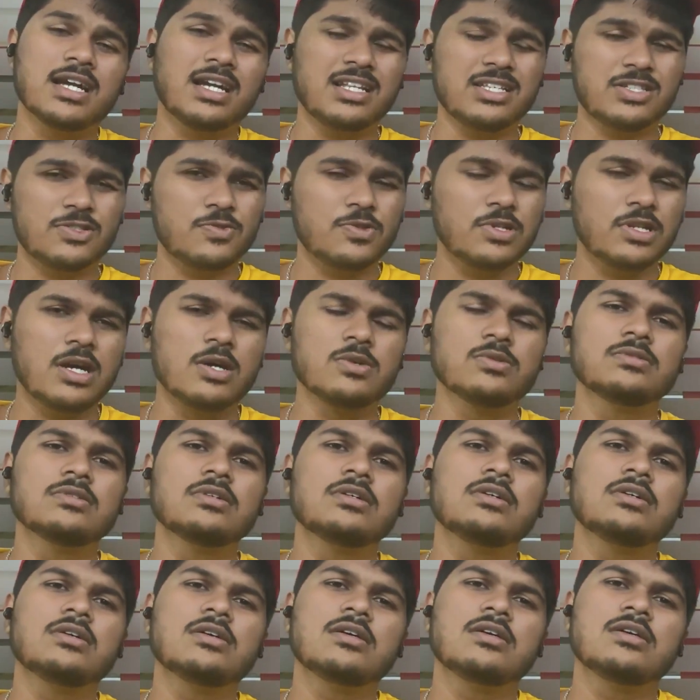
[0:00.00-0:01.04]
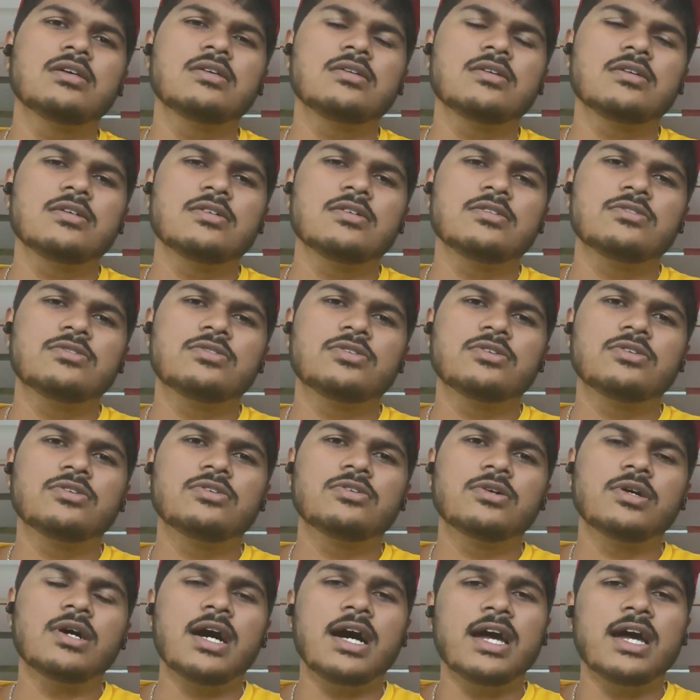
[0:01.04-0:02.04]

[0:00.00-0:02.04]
at least for now. So,